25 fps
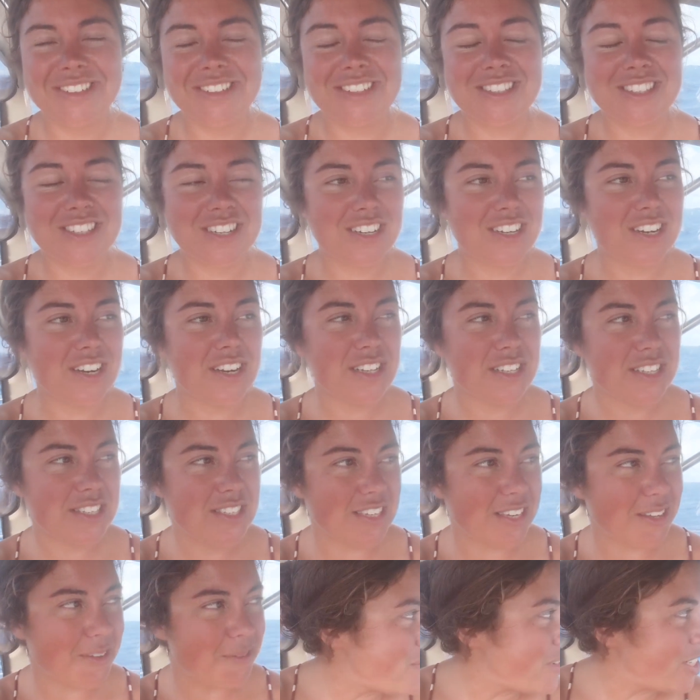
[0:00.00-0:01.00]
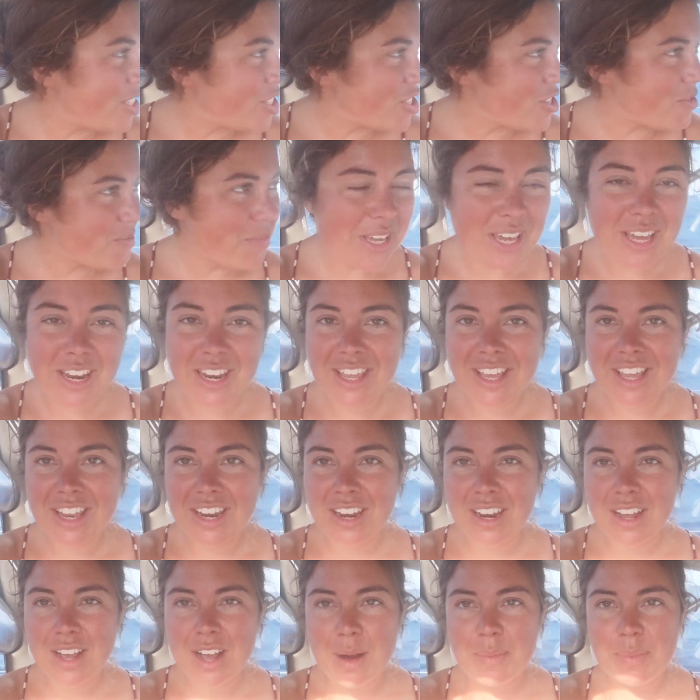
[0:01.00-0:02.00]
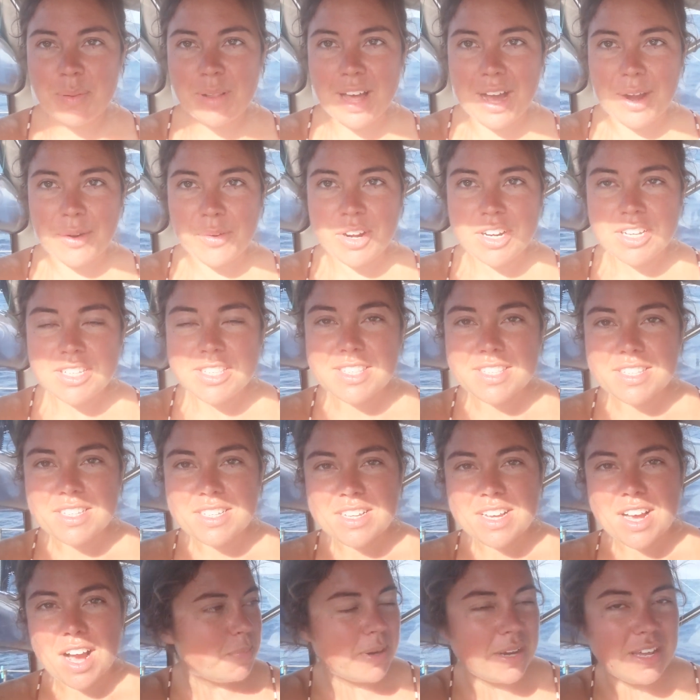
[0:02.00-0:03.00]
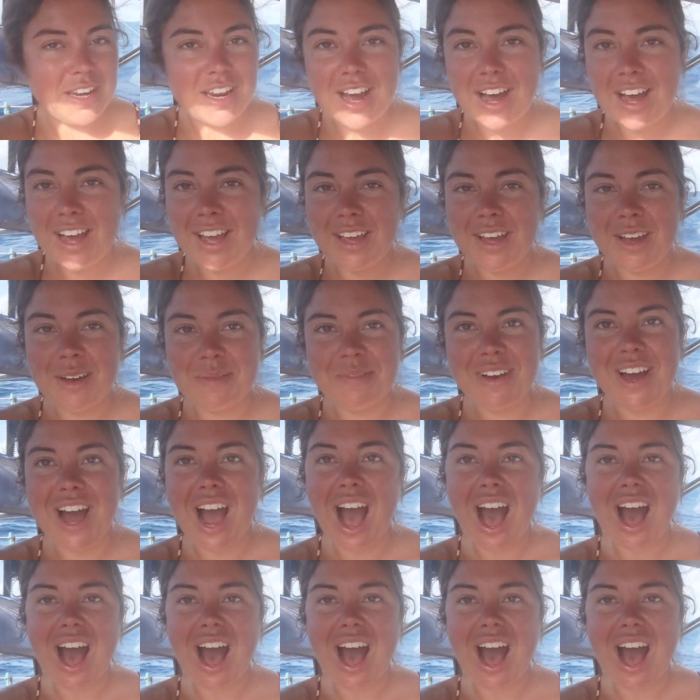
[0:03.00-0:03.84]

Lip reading: It's crazy. I should be getting in a couple hours, but I am...